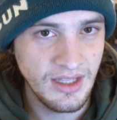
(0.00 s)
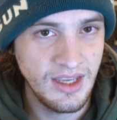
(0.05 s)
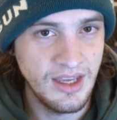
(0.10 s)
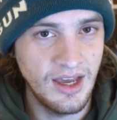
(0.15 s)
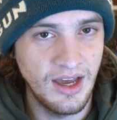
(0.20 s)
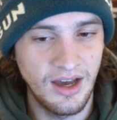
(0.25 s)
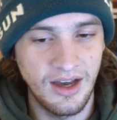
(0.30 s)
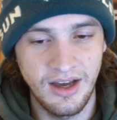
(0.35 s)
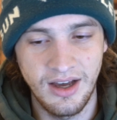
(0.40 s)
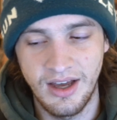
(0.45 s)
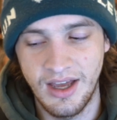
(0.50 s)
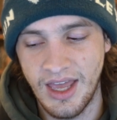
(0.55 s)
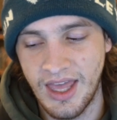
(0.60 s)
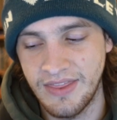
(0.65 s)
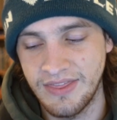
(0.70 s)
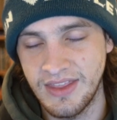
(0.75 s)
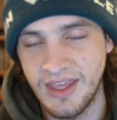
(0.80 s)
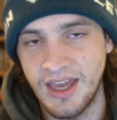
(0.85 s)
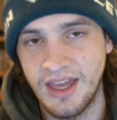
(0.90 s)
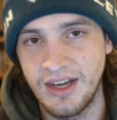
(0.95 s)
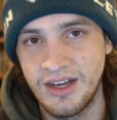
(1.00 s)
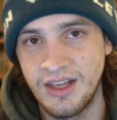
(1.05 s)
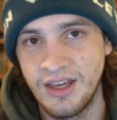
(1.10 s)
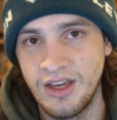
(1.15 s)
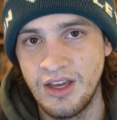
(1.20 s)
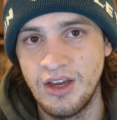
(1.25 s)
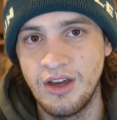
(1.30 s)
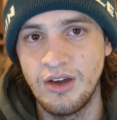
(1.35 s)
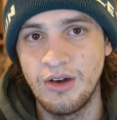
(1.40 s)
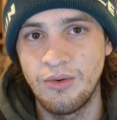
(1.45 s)
And then
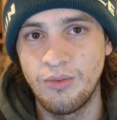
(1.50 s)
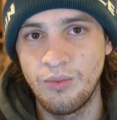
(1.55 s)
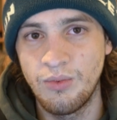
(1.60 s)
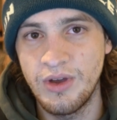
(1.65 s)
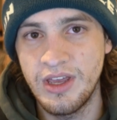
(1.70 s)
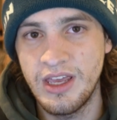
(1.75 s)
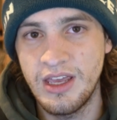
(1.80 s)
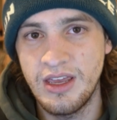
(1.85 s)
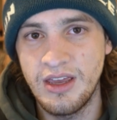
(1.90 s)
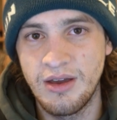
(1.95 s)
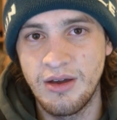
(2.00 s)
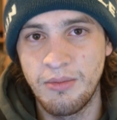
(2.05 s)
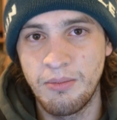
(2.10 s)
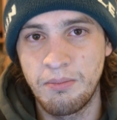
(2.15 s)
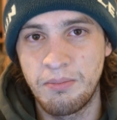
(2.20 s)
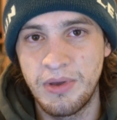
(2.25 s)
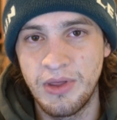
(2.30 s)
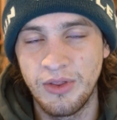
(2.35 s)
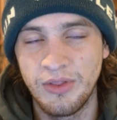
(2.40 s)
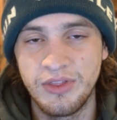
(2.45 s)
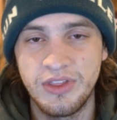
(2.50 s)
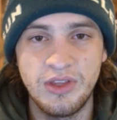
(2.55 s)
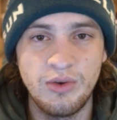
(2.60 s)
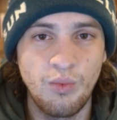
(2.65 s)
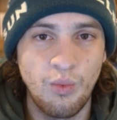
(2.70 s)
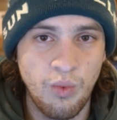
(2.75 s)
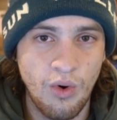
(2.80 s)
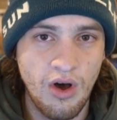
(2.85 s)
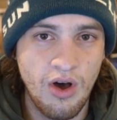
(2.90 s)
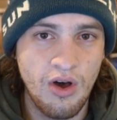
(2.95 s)
we built the
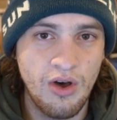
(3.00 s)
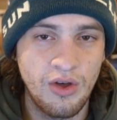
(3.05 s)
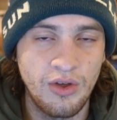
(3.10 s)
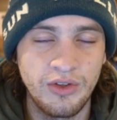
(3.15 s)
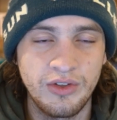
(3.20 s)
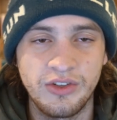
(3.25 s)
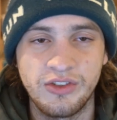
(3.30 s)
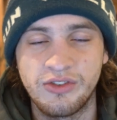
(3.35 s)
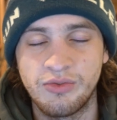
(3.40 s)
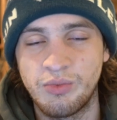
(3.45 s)
walls,